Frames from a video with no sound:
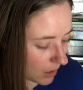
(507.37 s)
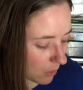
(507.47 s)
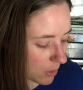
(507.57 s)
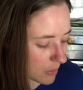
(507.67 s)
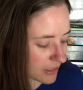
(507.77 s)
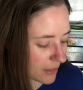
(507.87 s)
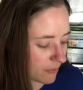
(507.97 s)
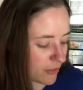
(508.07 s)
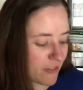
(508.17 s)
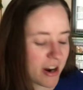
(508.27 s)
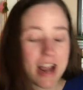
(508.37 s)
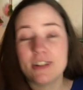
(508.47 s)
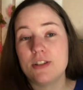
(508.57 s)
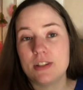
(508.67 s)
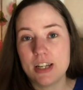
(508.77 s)
Where was I? Favorite
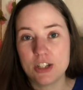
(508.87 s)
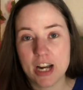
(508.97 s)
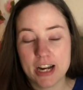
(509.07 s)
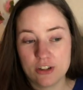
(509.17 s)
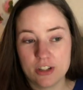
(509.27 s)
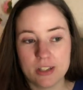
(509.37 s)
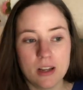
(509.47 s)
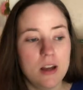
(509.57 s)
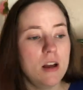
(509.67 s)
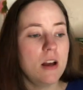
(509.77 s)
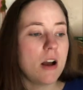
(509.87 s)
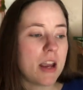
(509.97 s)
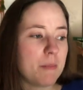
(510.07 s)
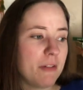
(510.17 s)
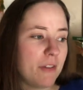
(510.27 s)
actor slash actress.
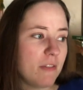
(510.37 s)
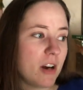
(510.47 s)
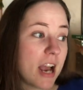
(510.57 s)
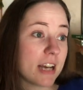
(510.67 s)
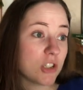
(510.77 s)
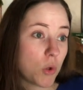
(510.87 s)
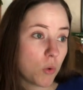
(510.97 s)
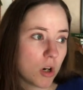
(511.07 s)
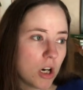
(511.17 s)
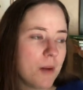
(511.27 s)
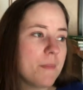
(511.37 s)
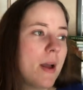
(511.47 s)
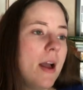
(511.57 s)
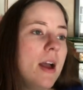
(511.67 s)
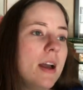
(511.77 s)
Okay, my favorite actor
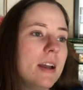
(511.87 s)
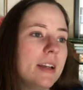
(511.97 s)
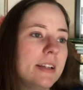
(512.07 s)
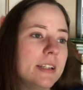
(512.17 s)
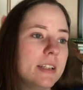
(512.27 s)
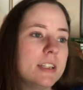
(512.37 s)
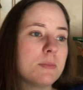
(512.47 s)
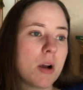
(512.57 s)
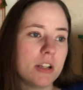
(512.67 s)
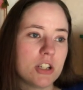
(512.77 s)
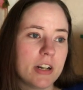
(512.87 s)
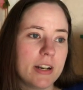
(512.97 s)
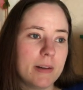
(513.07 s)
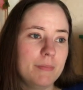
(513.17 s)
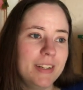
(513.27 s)
is probably Johnny
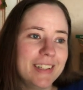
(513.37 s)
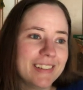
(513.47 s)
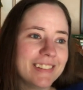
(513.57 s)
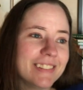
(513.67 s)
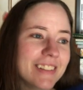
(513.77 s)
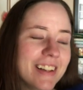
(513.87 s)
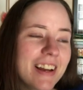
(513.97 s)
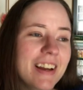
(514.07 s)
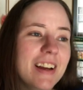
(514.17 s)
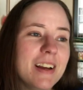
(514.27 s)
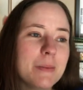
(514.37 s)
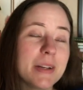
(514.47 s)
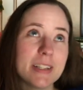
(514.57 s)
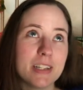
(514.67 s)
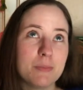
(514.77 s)
Depp.
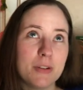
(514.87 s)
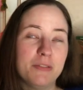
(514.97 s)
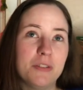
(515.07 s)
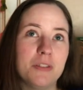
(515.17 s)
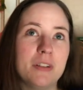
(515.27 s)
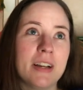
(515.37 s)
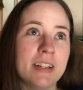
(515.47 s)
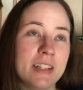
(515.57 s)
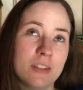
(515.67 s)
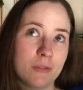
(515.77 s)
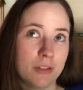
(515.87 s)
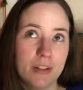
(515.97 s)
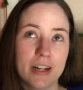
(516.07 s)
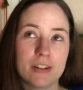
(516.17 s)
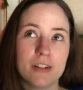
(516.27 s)
Because he's beautiful and he's a really
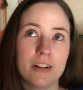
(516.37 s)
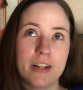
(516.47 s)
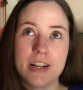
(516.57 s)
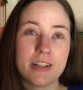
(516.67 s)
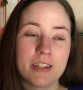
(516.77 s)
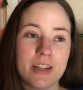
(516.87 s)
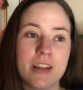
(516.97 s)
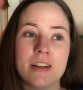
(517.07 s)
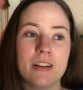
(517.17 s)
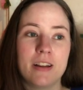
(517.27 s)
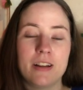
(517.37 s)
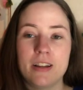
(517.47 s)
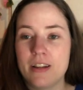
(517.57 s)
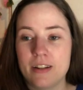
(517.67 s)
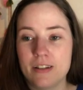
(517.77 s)
good actor and he can sing and he
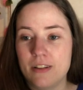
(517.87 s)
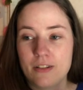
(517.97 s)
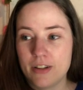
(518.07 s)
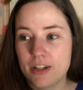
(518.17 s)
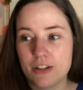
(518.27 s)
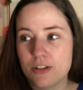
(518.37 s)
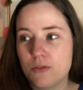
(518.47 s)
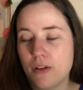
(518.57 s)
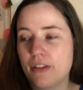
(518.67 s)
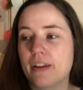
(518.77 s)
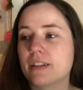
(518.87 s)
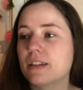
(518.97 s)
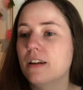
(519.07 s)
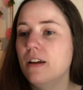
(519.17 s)
can, you know, he can just do all the things.